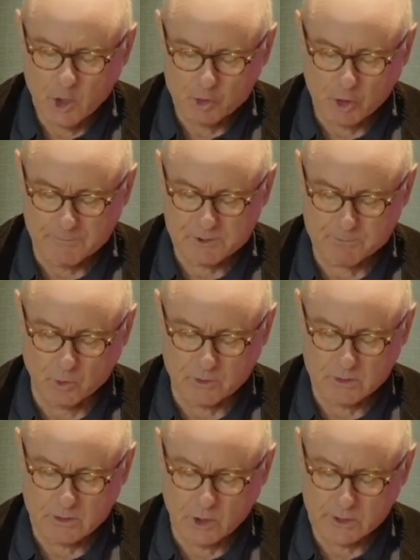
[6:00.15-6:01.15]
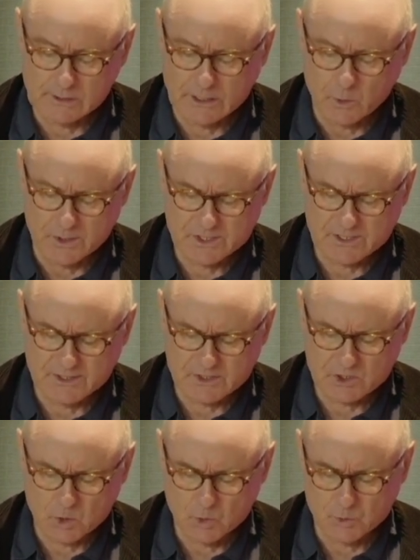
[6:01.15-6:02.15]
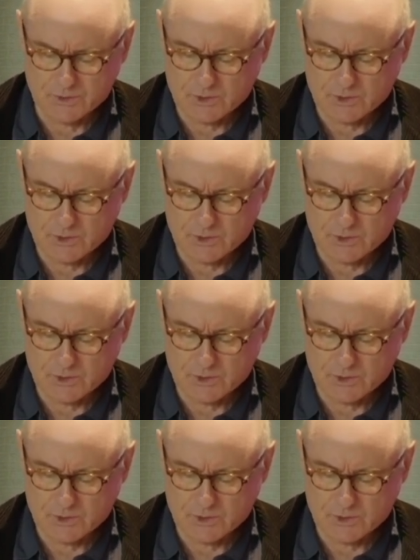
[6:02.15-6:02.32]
Kropp's book oddly questions Horne's